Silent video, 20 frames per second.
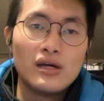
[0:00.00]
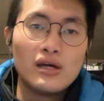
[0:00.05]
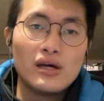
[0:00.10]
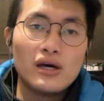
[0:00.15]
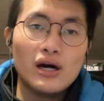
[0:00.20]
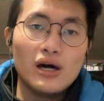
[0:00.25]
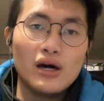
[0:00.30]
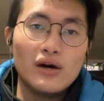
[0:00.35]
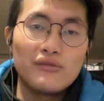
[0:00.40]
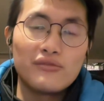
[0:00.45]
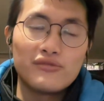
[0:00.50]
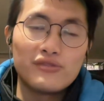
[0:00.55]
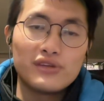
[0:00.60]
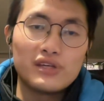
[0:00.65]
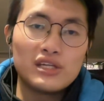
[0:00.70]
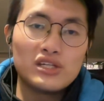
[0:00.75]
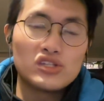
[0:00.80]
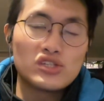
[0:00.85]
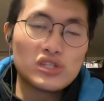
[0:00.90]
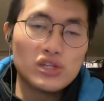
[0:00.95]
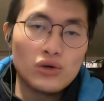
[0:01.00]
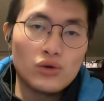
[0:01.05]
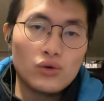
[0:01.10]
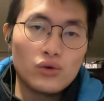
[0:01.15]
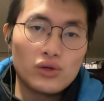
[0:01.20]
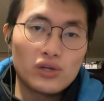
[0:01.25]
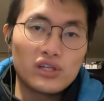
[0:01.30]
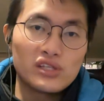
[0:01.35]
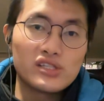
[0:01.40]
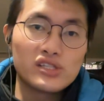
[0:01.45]
of each of the
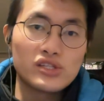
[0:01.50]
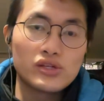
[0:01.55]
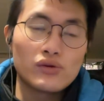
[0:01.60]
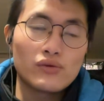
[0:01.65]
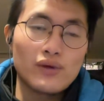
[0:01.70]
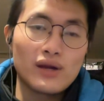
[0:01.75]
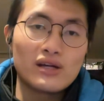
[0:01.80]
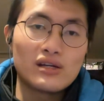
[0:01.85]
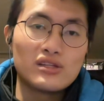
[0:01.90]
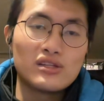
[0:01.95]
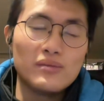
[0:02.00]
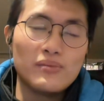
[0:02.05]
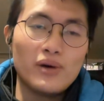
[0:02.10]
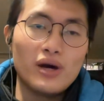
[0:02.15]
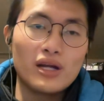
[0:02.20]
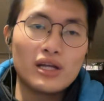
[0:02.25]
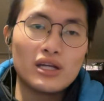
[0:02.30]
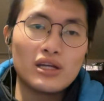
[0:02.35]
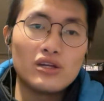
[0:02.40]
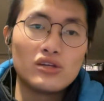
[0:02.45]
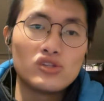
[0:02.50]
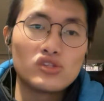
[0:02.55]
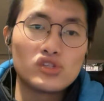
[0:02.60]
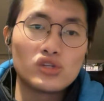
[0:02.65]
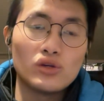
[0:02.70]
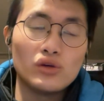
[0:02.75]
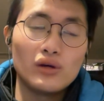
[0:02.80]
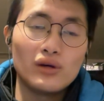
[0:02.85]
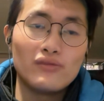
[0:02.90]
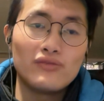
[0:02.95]
organs around in the body.
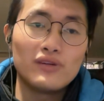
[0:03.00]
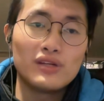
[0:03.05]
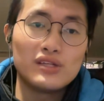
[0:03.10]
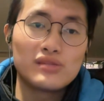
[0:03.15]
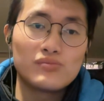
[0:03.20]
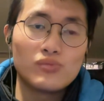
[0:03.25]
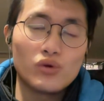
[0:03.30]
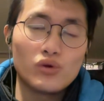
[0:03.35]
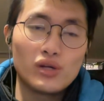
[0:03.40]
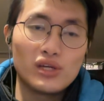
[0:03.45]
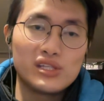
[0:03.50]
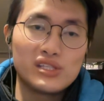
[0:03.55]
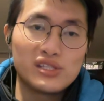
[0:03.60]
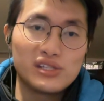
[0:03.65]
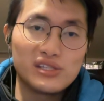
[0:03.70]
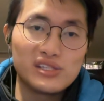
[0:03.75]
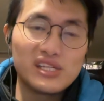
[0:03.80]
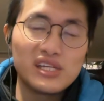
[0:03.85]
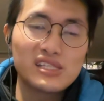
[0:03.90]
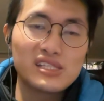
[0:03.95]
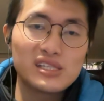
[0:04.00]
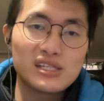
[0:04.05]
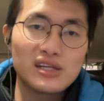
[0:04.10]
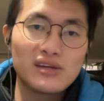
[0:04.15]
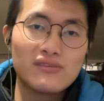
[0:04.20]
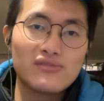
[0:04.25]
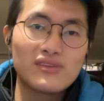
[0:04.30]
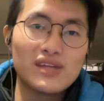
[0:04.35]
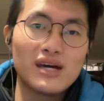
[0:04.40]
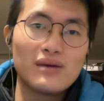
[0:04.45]
So if it is more insulin
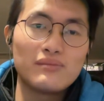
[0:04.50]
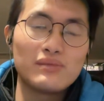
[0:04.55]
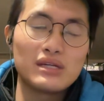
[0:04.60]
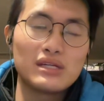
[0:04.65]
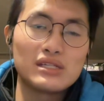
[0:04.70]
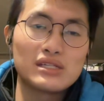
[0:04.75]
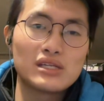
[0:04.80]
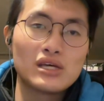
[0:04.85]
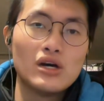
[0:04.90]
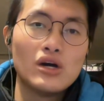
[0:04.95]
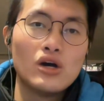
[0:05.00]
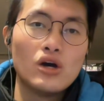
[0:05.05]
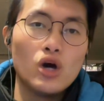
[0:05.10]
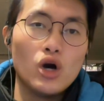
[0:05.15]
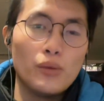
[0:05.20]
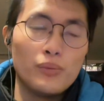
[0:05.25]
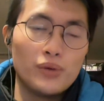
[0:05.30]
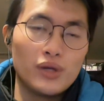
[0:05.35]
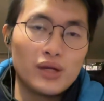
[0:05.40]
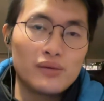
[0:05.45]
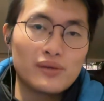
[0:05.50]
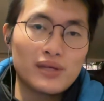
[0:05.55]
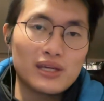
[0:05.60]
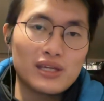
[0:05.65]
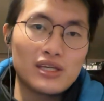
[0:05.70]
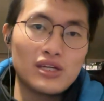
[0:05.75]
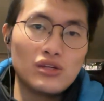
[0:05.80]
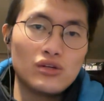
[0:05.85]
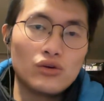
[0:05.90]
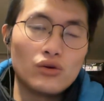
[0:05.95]
sensitive, that means opening of that
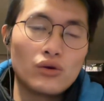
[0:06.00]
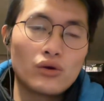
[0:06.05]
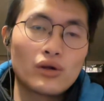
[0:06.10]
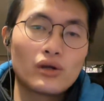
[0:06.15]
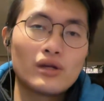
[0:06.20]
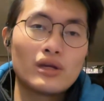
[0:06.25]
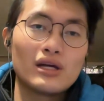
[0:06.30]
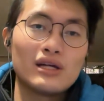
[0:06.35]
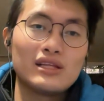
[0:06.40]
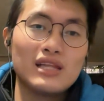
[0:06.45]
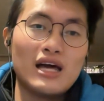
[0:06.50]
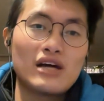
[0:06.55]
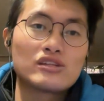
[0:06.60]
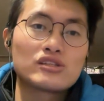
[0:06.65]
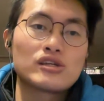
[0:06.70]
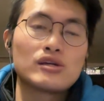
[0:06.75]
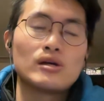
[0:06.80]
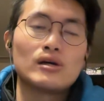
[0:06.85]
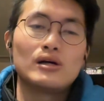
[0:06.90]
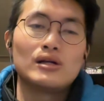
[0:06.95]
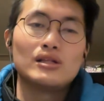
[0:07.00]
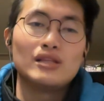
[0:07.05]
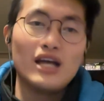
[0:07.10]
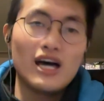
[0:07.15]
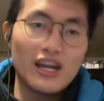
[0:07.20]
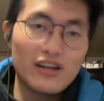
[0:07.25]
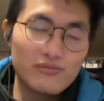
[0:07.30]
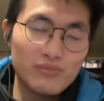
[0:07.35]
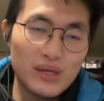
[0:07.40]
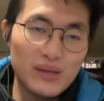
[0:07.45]
key door allows a
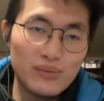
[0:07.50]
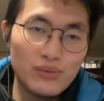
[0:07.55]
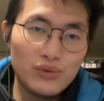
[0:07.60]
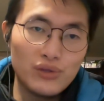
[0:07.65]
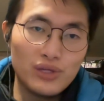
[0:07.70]
lot of people